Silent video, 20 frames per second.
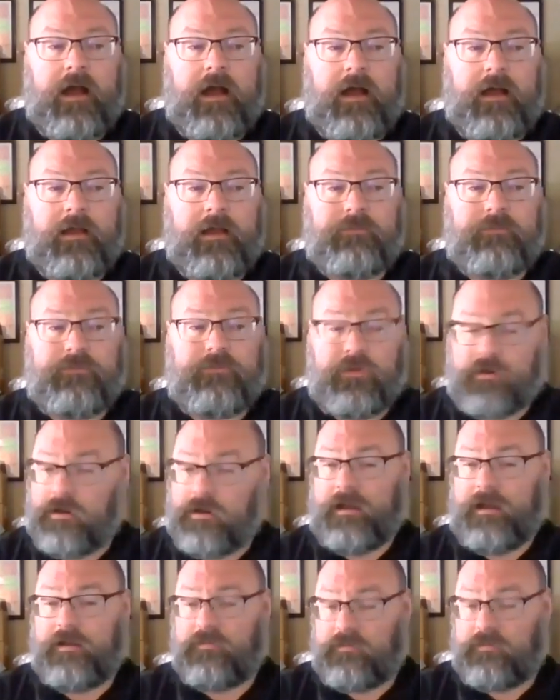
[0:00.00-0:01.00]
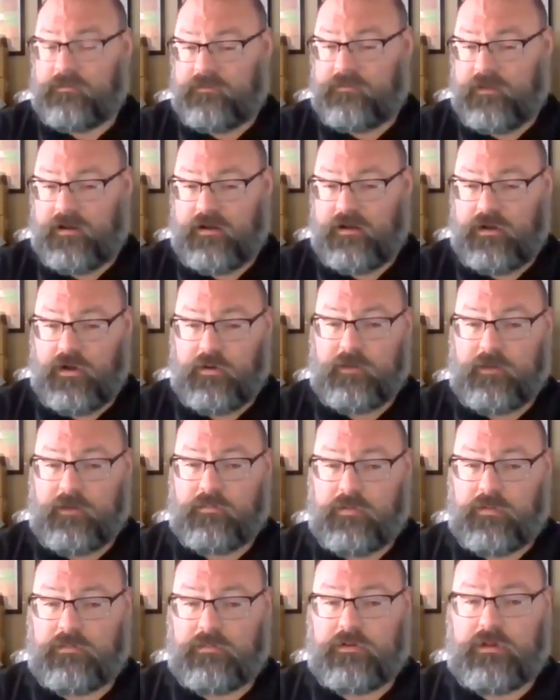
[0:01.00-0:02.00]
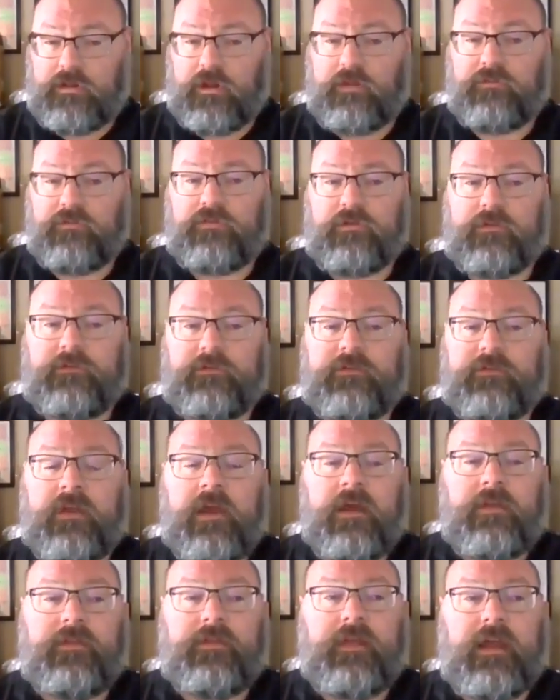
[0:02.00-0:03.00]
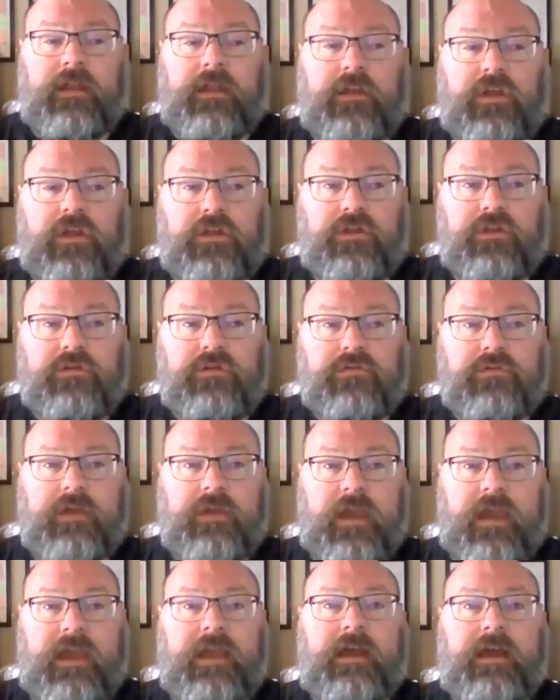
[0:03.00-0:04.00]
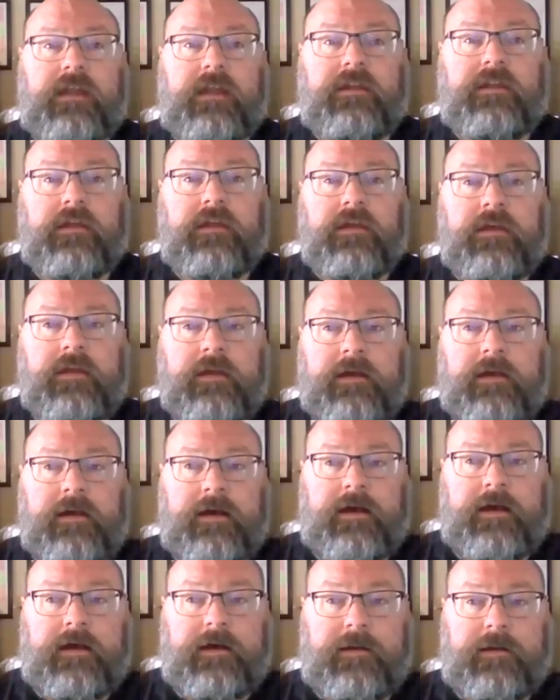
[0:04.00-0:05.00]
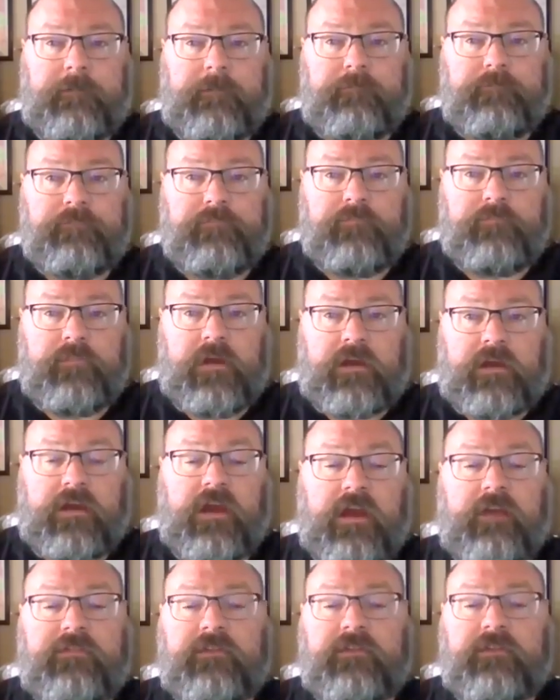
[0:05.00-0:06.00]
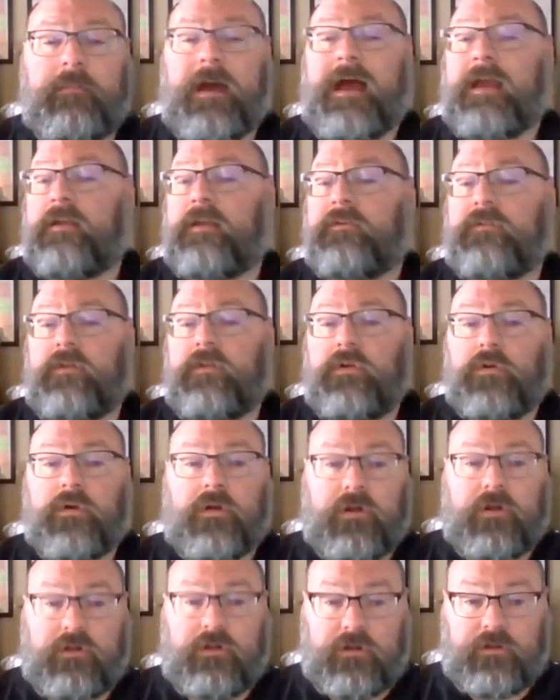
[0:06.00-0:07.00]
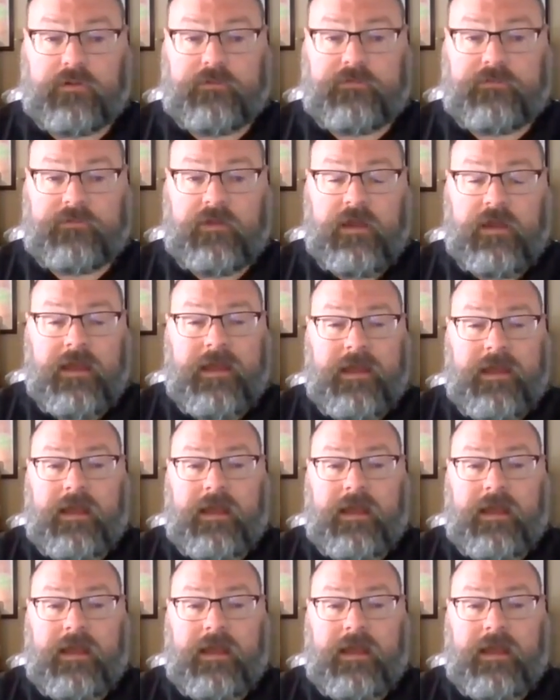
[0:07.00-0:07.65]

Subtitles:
If you're not interested in knowing the road closures, then you can customize your alerts.